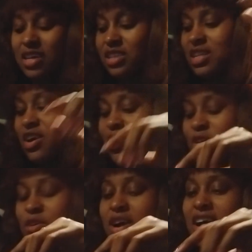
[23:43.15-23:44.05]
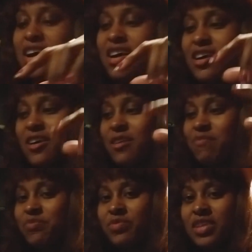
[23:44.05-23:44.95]
so
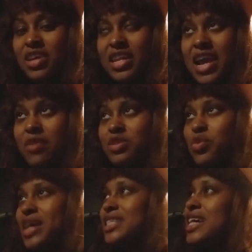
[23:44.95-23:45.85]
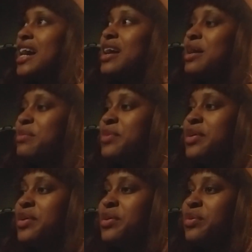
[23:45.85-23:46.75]
um, there was one time
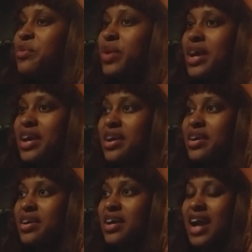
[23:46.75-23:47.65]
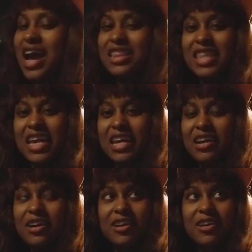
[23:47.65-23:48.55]
where i think
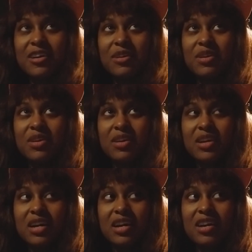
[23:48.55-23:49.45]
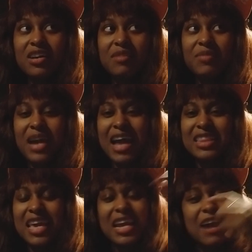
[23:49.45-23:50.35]
uh, um, I
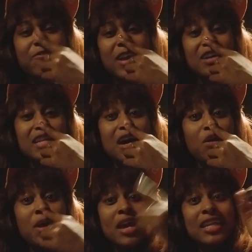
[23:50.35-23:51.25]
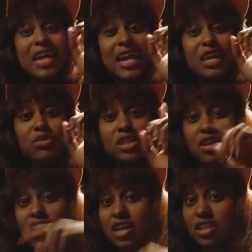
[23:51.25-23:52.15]
think I found out that he was
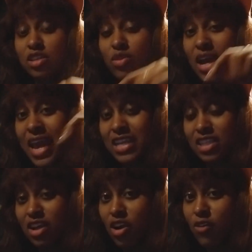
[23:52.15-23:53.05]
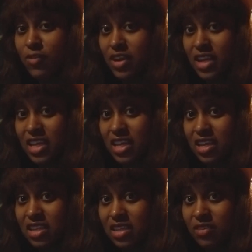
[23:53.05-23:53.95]
talking to an ex-girlfriend of
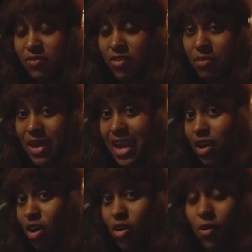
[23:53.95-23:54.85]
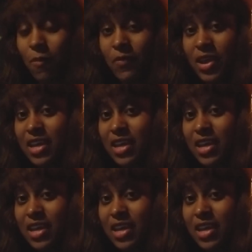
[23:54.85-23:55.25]
his from back home.